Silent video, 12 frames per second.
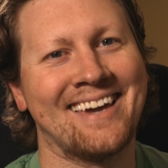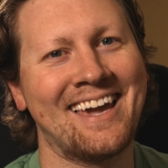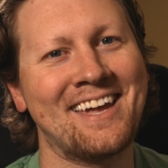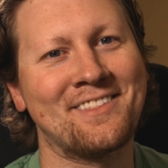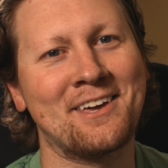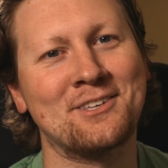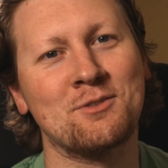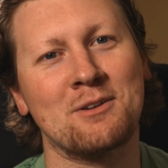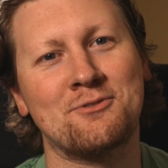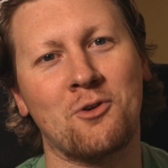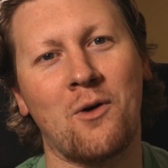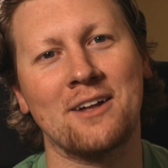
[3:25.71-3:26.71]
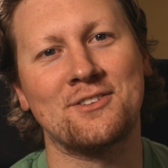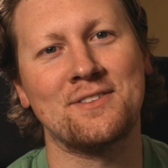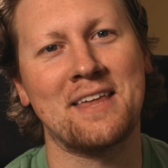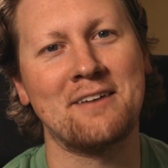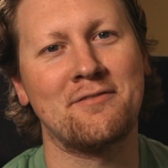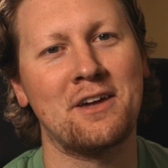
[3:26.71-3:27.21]
Hey, thanks so much for
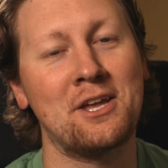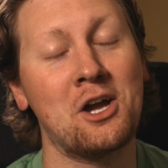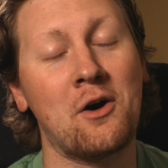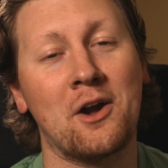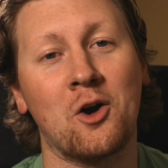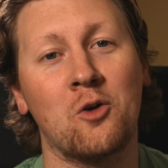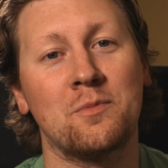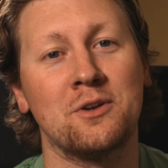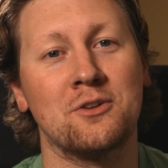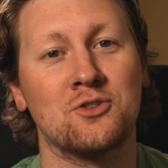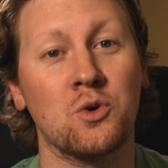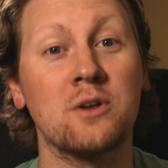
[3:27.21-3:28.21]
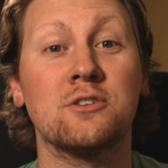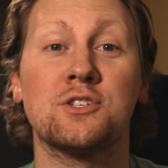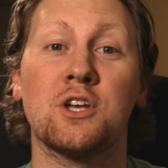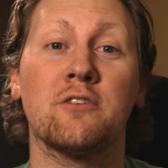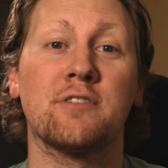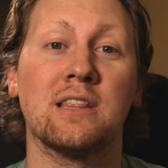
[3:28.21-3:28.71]
watching that video. I hope you enjoyed
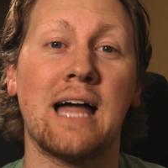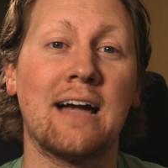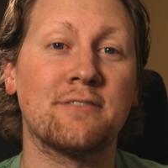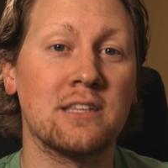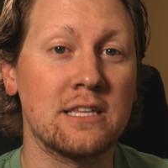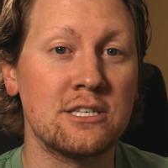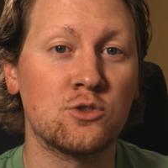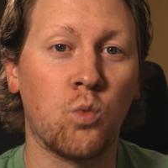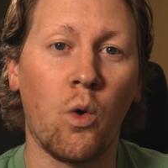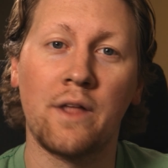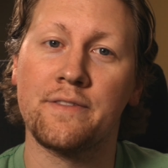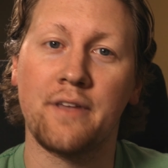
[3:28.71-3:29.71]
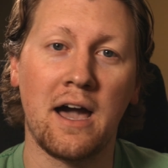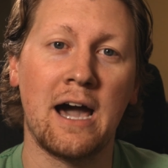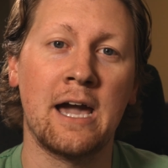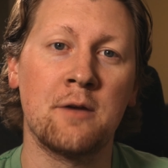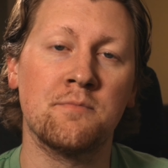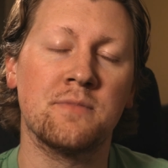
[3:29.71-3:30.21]
yourself and laughed at least one
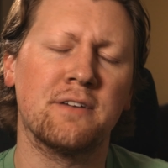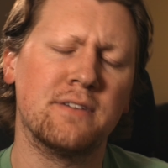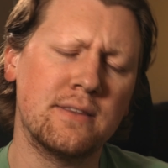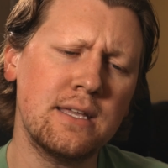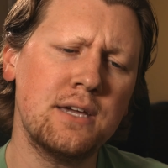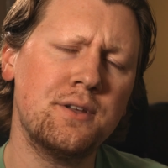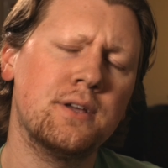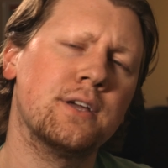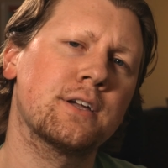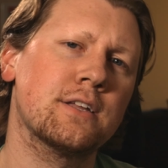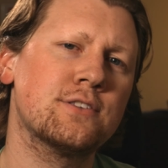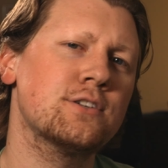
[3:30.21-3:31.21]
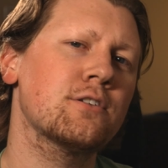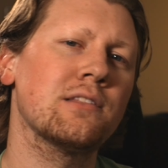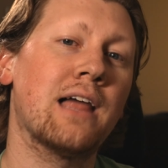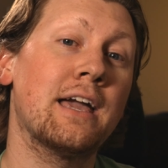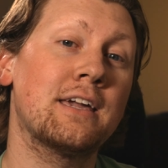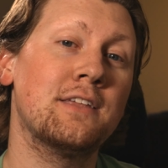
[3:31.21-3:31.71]
time. If you did, consider
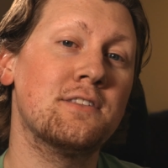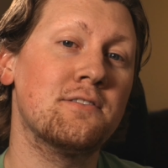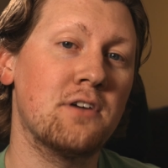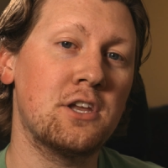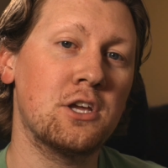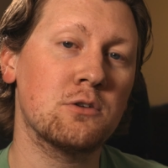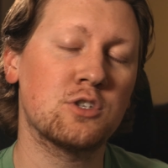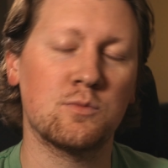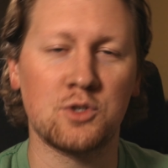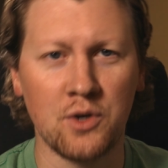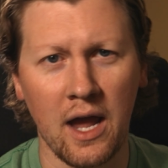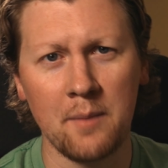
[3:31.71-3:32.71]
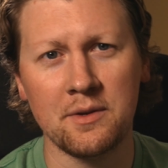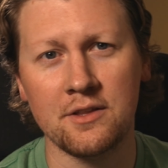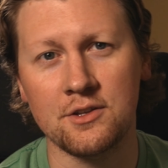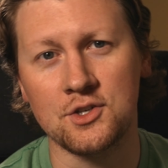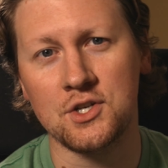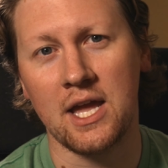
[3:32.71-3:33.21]
liking the video, subscribing to
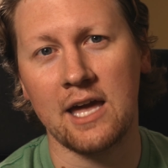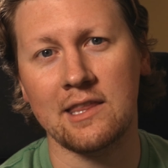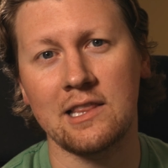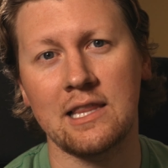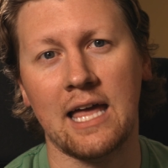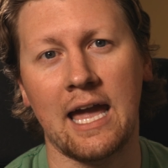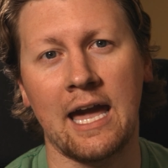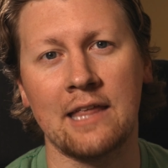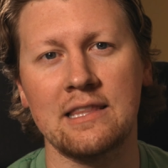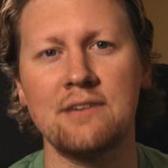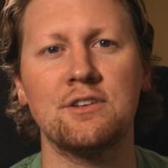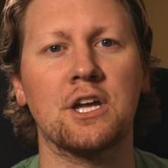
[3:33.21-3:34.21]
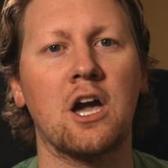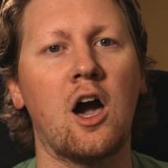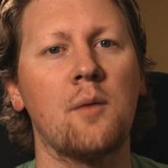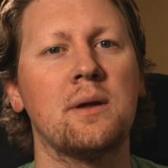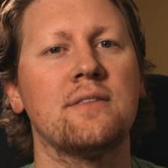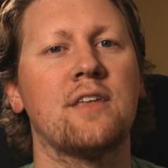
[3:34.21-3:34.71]
the channel, and leaving a
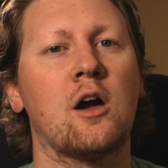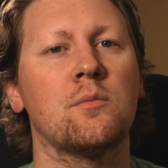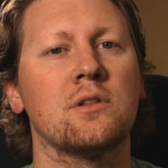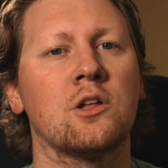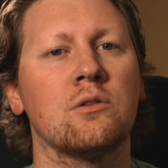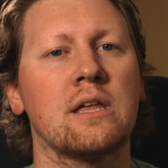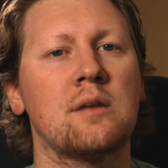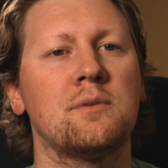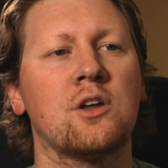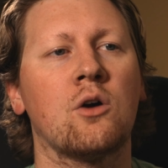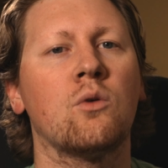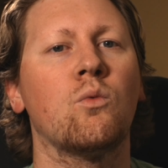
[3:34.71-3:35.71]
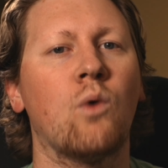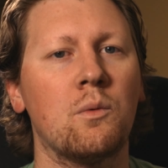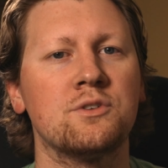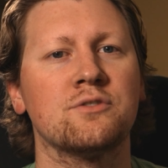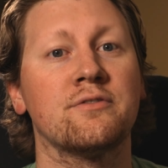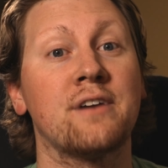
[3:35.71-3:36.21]
comment down below letting me know what
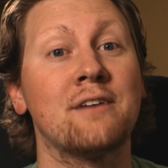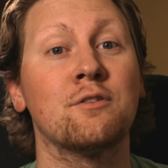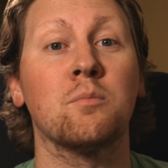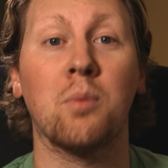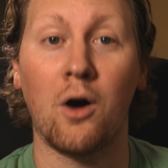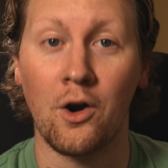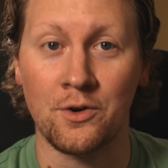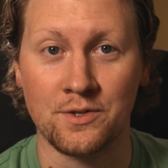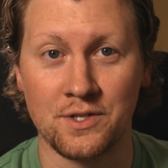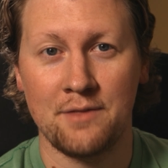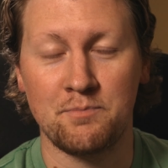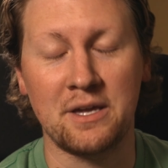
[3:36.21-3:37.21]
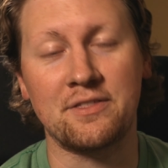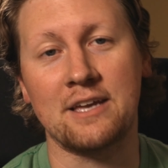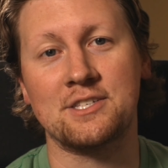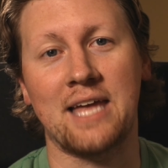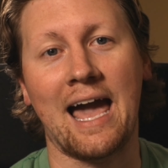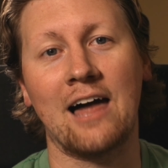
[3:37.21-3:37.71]
was your favorite part. Big
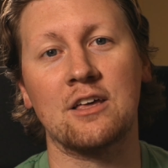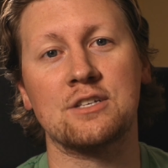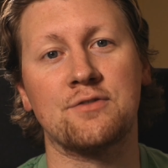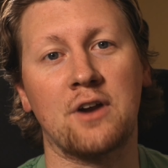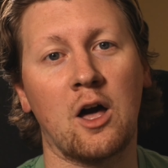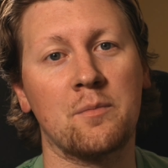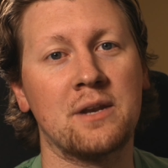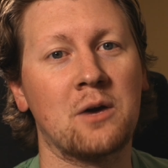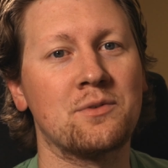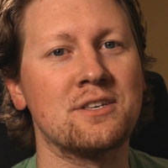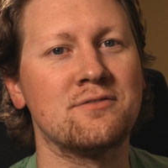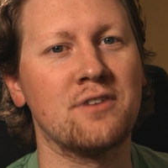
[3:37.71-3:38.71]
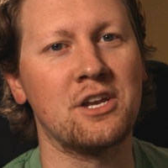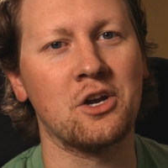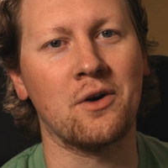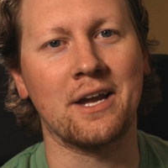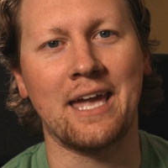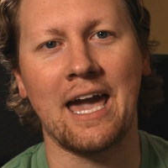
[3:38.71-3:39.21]
thanks to Alex for helping out with this
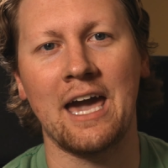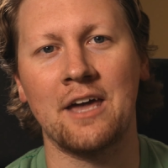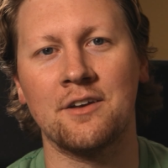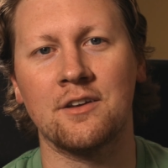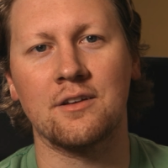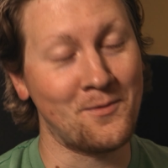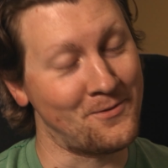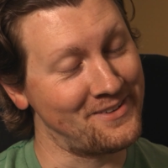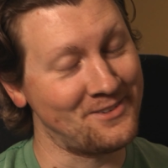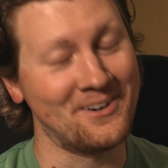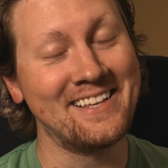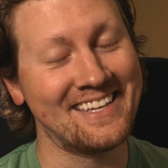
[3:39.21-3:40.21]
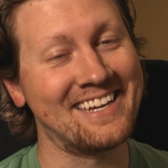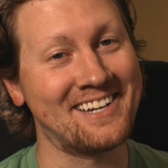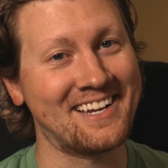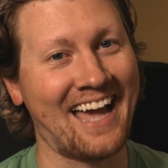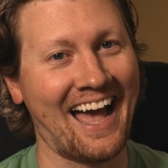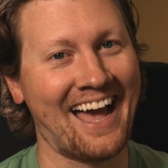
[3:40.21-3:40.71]
video again. We did
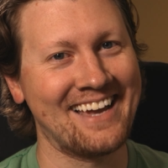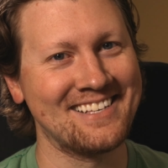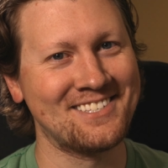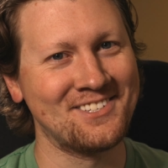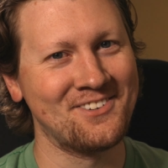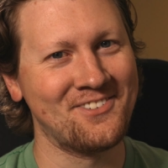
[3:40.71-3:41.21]
it, guys.